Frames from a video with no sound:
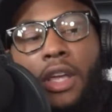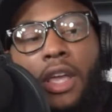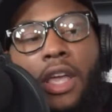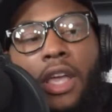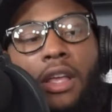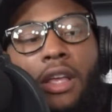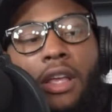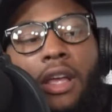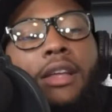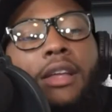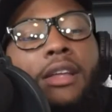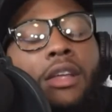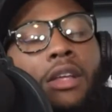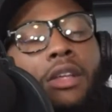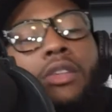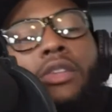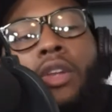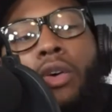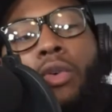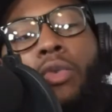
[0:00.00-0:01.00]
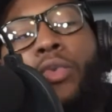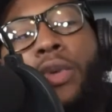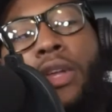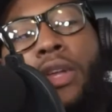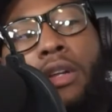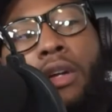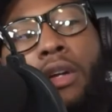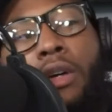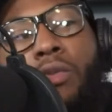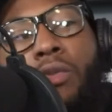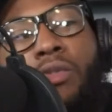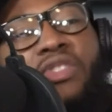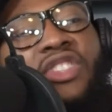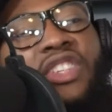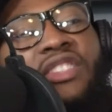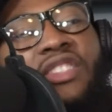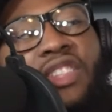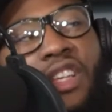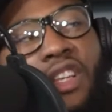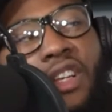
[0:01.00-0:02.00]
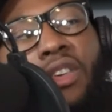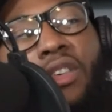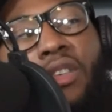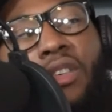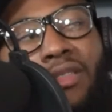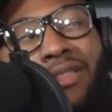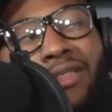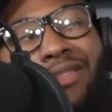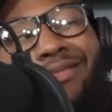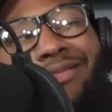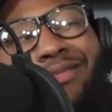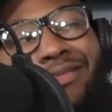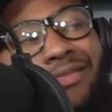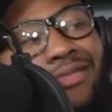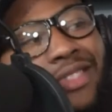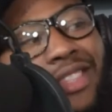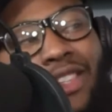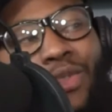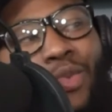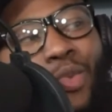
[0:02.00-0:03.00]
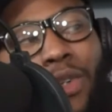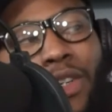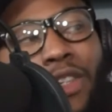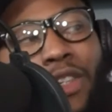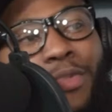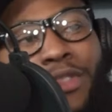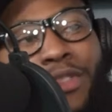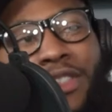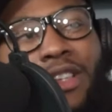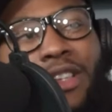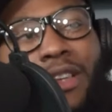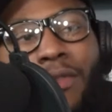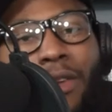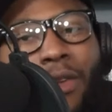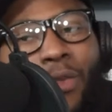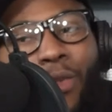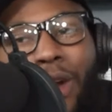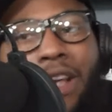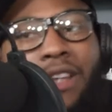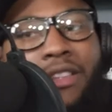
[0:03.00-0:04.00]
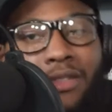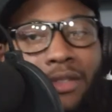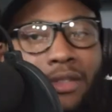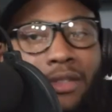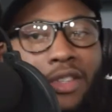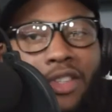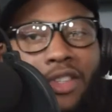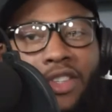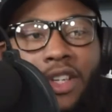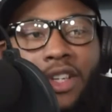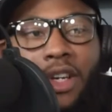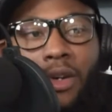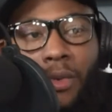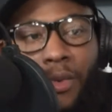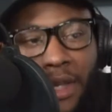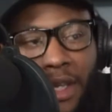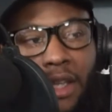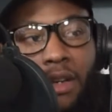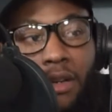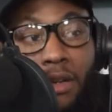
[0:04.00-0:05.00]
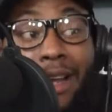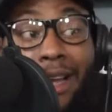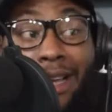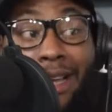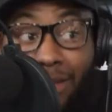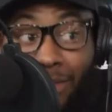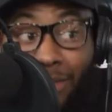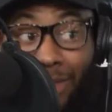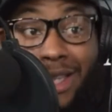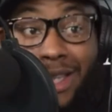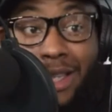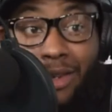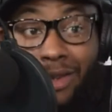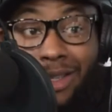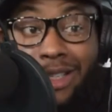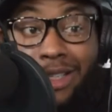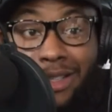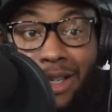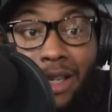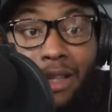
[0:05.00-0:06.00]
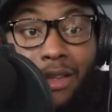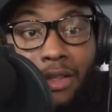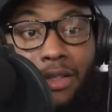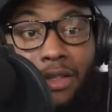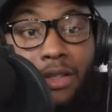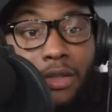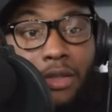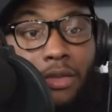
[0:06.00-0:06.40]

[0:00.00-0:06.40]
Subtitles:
And we don't just get on just one specific race on this show. We get on each other too.